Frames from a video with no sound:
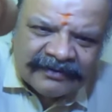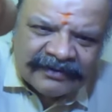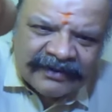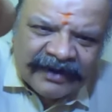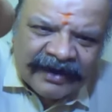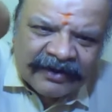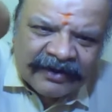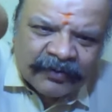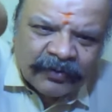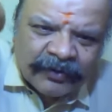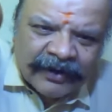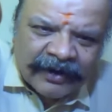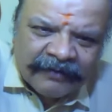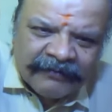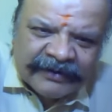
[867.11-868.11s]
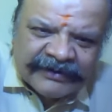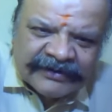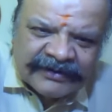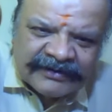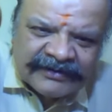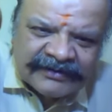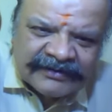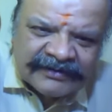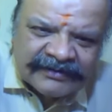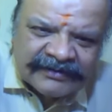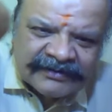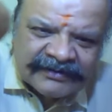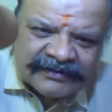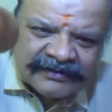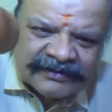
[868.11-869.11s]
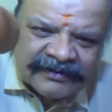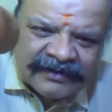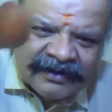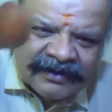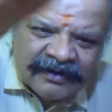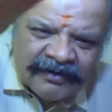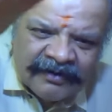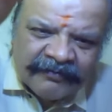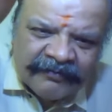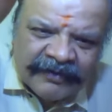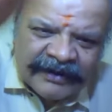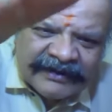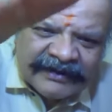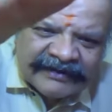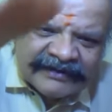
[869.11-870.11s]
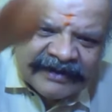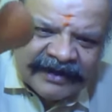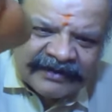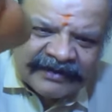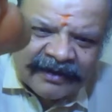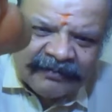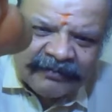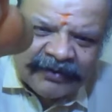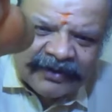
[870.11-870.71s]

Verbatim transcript: There are two curvatures. One is near thumb,